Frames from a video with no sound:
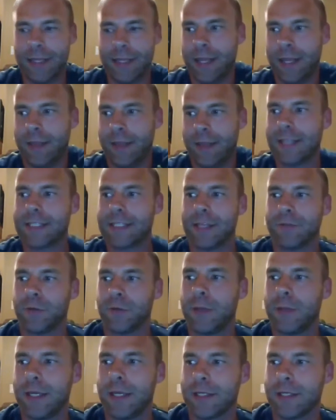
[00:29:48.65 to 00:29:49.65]
that's it
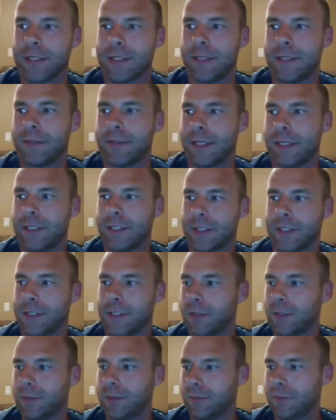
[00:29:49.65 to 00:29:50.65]
for me, is that they just
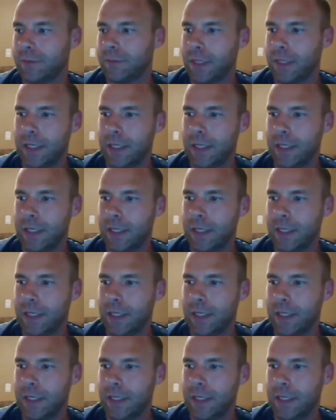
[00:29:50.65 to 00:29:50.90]
don't